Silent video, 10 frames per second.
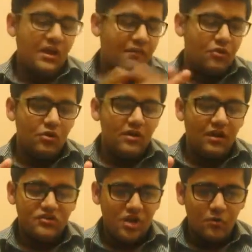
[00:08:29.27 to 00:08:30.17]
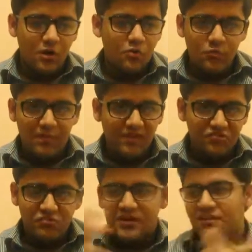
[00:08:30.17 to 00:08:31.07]
Here I would give a shout out to
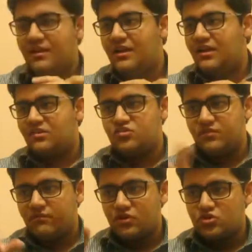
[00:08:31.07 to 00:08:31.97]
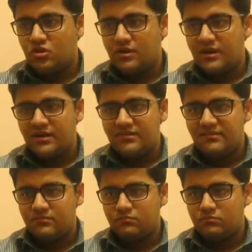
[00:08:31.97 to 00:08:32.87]
my best friend. His favorite
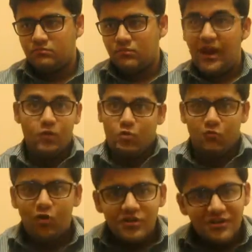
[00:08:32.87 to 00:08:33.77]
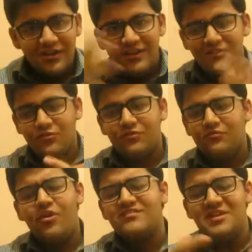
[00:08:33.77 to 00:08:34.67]
chocolate is I don't know what.
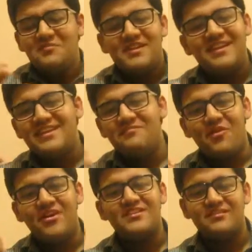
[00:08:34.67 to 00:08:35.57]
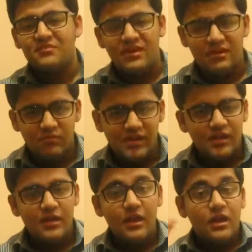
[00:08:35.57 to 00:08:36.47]
So for example, he bought dairy
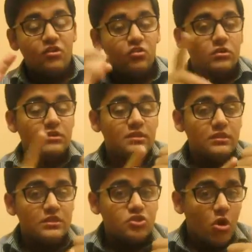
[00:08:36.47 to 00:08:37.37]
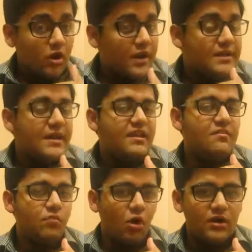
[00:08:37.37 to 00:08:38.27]
milk. So the chocolate
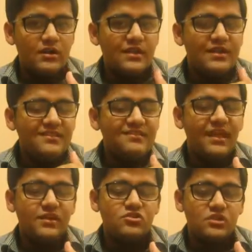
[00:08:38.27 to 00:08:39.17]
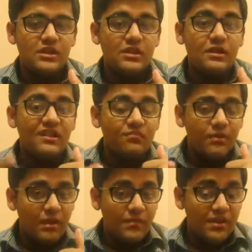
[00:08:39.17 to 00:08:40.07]
that he bought is actually
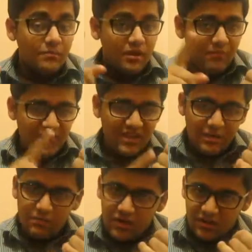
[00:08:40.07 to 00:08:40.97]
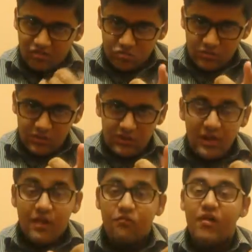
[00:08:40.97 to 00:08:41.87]
making him a customer,
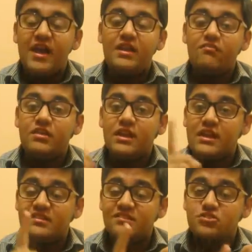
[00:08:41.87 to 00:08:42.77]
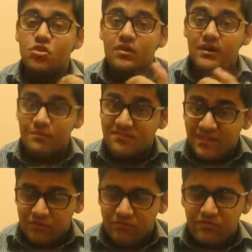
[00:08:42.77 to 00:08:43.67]
while if he eats the chocolate
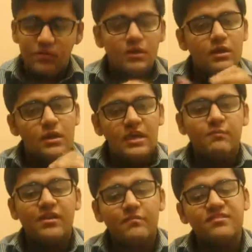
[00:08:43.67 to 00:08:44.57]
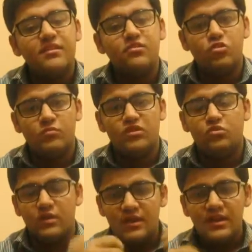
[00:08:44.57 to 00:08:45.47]
himself, he becomes a
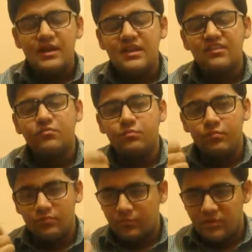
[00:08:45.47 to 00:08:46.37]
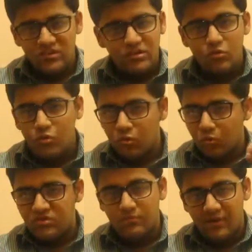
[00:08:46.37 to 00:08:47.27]
consumer. So here he is the person who
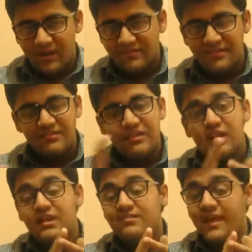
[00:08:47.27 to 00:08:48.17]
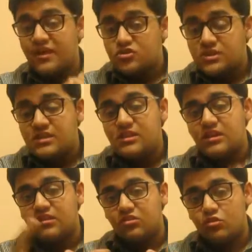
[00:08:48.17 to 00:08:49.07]
goes and buys this is
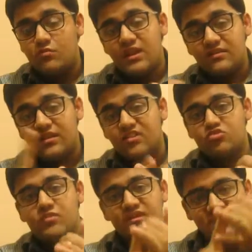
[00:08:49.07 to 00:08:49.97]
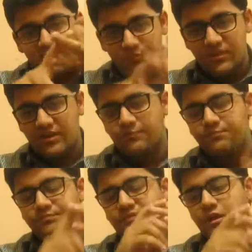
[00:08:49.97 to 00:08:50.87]
actually the consumer and the customer at the same
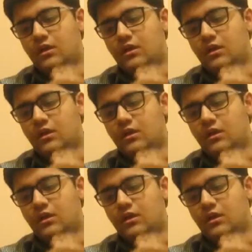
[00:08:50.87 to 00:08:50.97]
time.